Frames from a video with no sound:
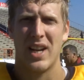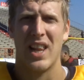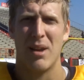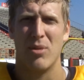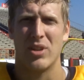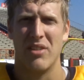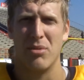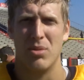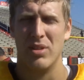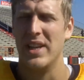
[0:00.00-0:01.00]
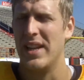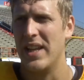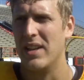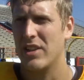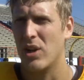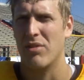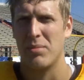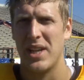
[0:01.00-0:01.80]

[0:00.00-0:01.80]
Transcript: got a lot more comfortable, and then going from